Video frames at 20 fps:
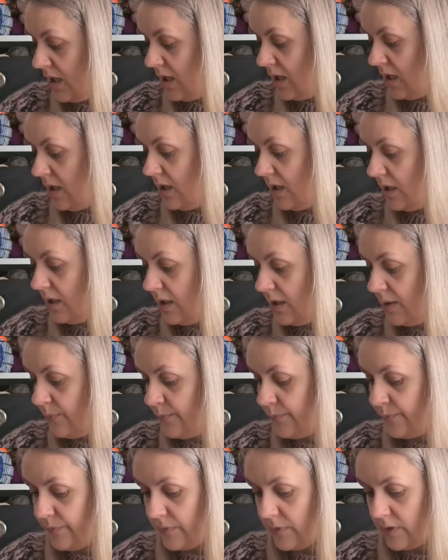
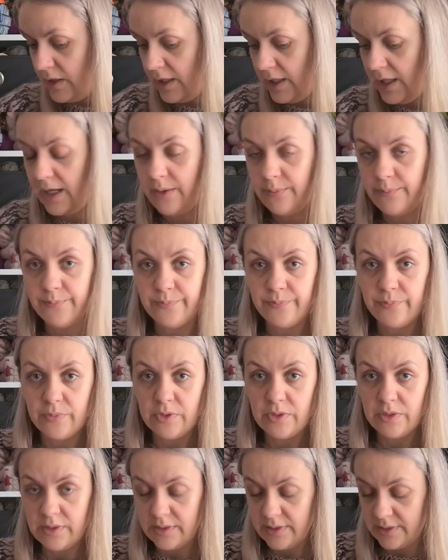Yeah,
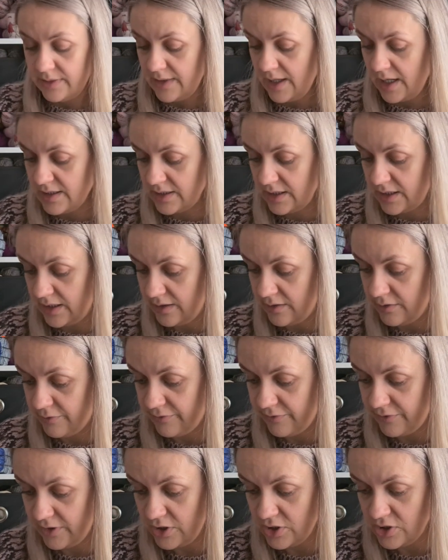that kind of
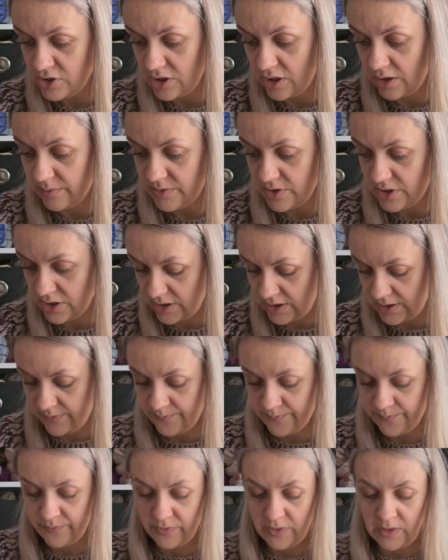finished object.
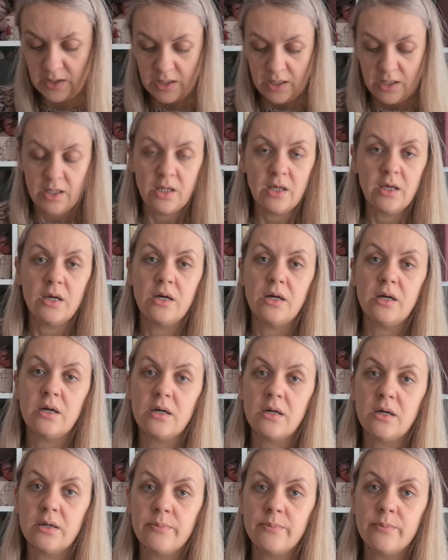
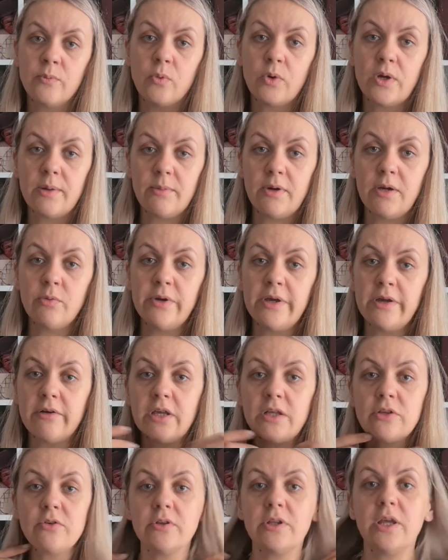What am I
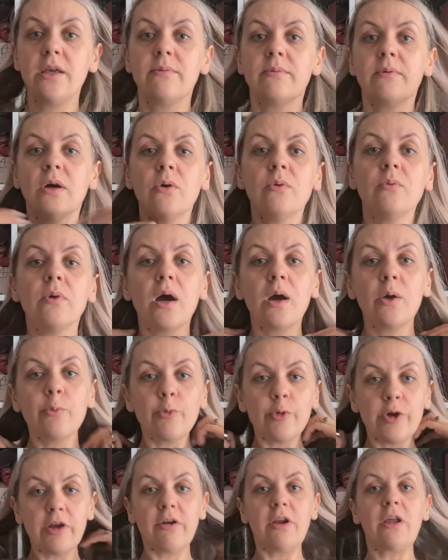wearing today? Oh, I'm
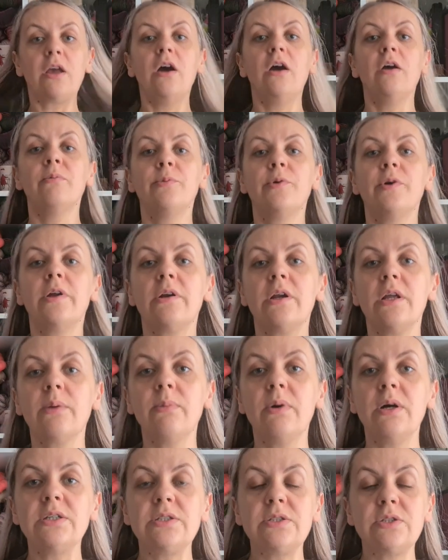wearing
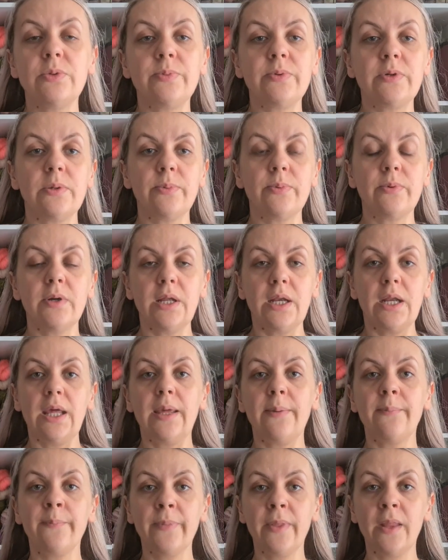my super
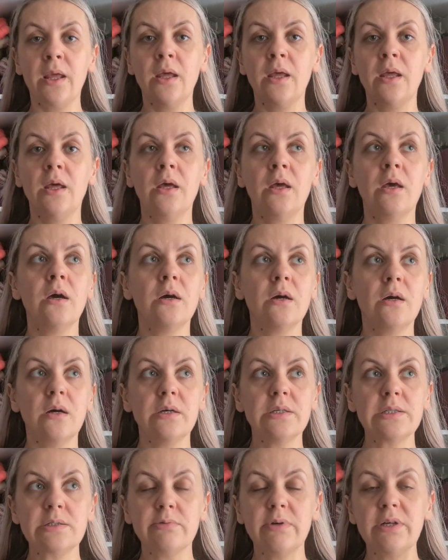pretty
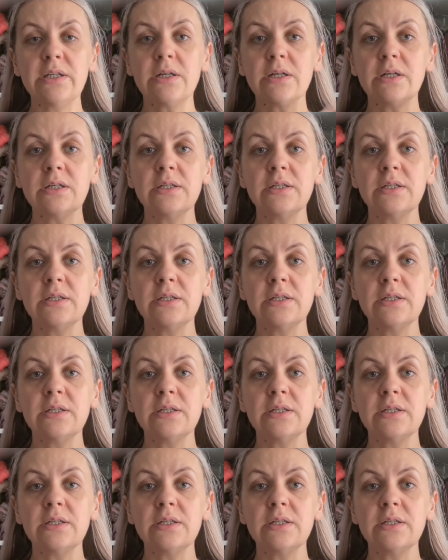sweater.